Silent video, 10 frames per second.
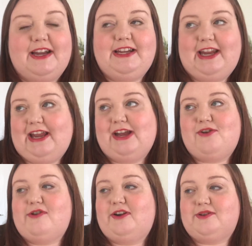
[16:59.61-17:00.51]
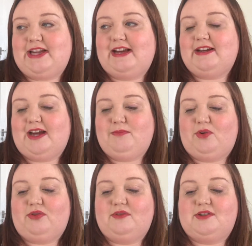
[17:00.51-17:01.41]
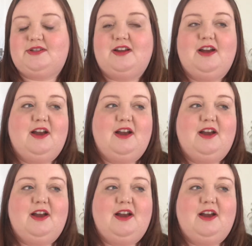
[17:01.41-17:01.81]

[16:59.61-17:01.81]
a year or it will take 9 months.